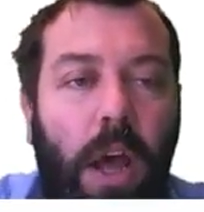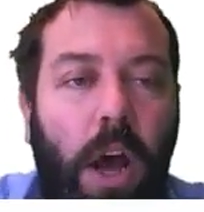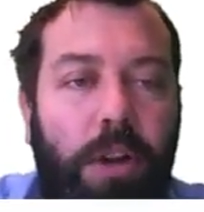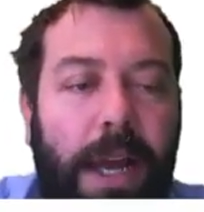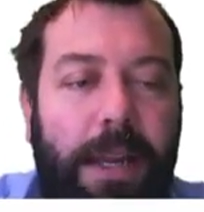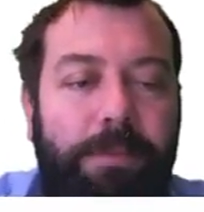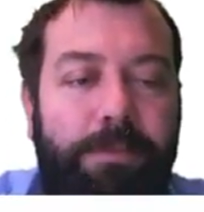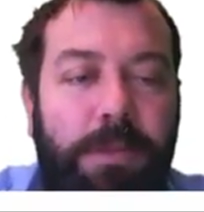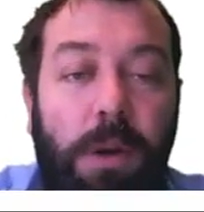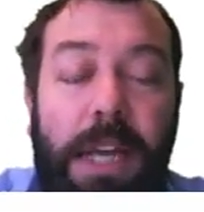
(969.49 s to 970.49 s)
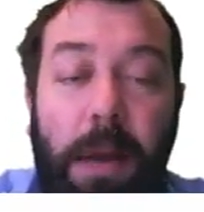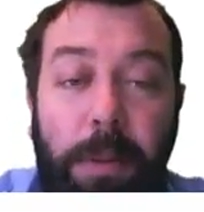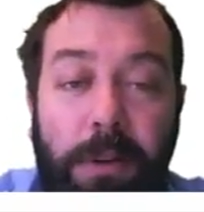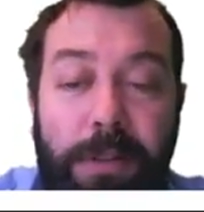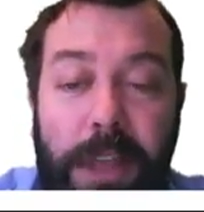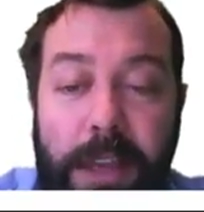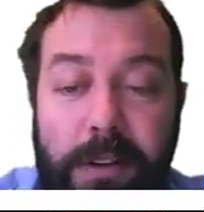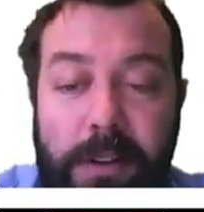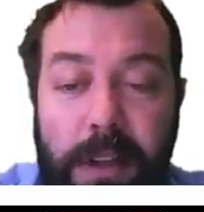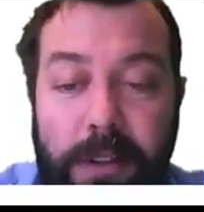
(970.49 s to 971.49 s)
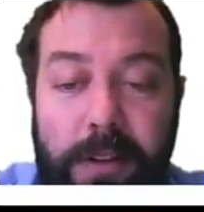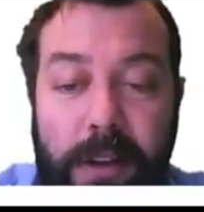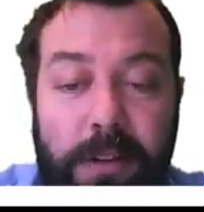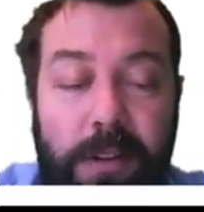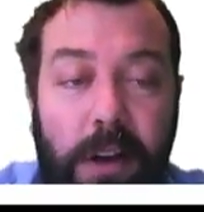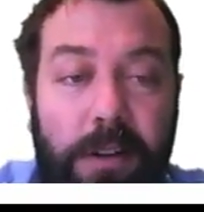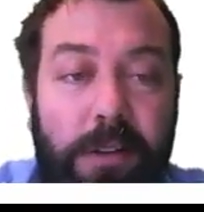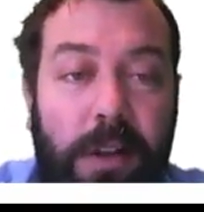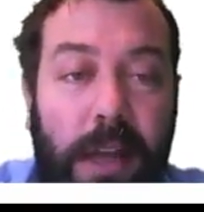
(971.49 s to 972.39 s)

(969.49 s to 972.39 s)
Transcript: Okay, so a couple of things in this exercise,